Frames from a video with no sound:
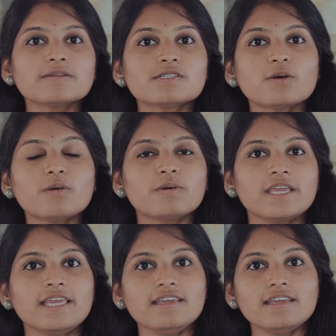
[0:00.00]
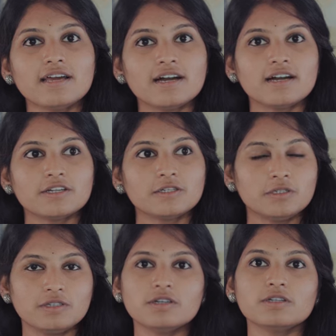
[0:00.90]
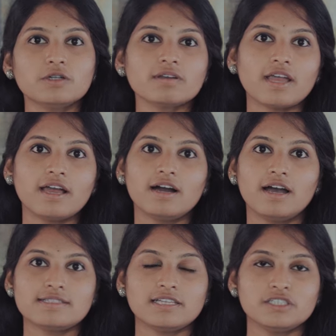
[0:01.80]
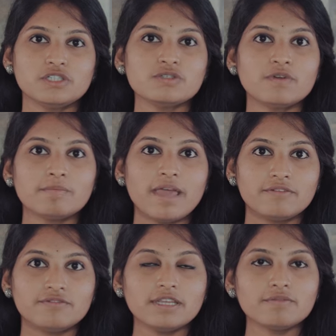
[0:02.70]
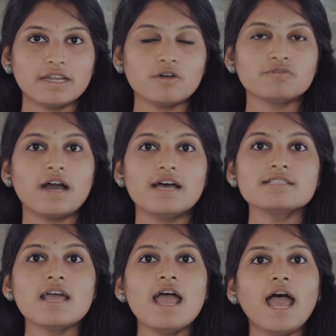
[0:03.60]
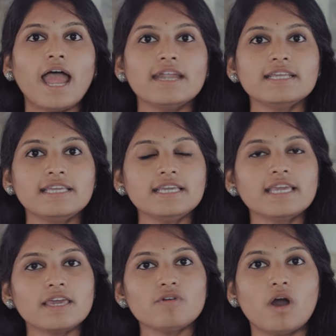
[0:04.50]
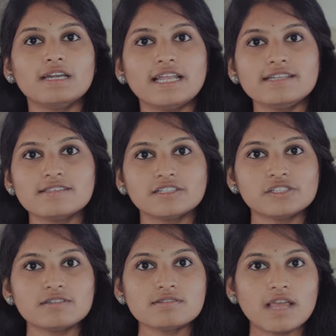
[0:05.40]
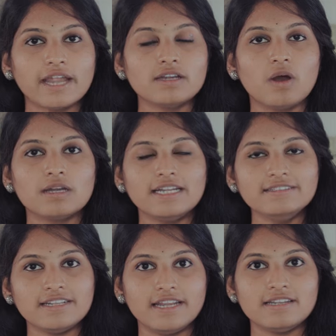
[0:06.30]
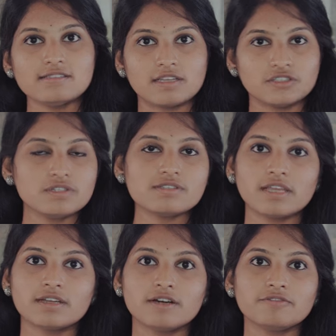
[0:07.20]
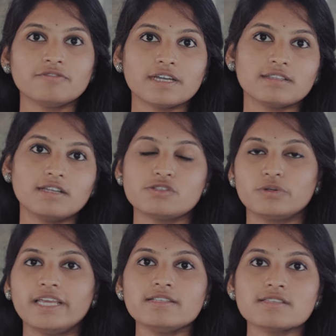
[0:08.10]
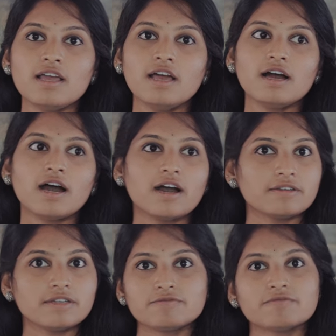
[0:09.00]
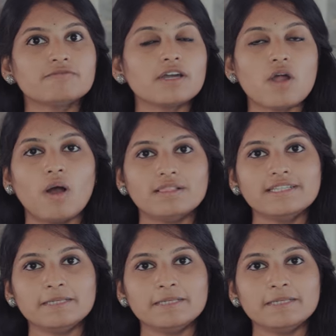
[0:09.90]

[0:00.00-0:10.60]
So he took suggestions from every one of us, and he gave online sessions and online training sessions for the students for all the